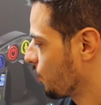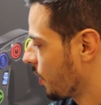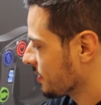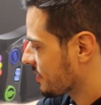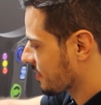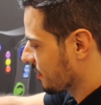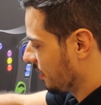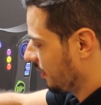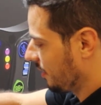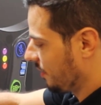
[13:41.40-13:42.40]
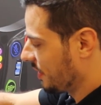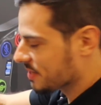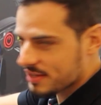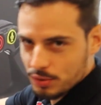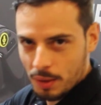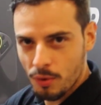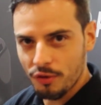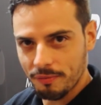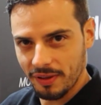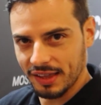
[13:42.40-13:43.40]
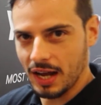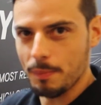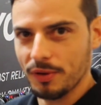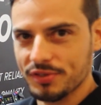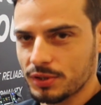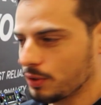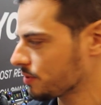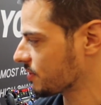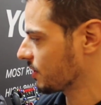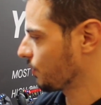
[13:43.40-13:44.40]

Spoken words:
And once this is removed with a couple of screws,